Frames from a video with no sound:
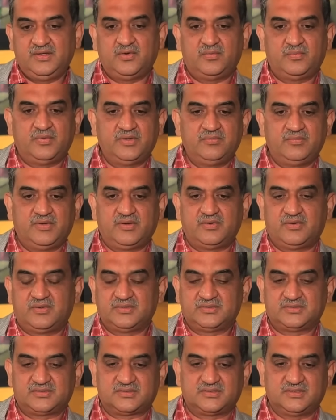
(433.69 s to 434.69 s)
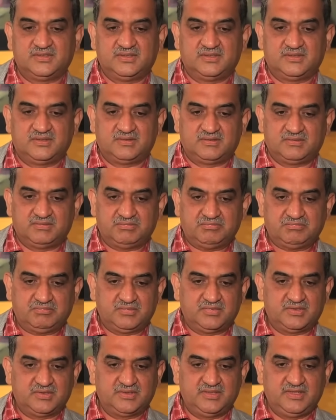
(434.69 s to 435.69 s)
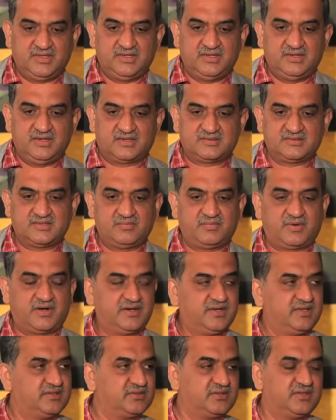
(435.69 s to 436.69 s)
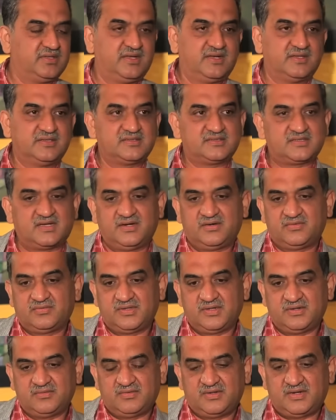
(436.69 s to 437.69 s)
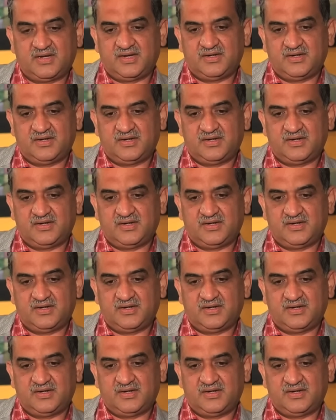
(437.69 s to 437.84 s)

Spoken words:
open because the Naxal party is on the other side of the river,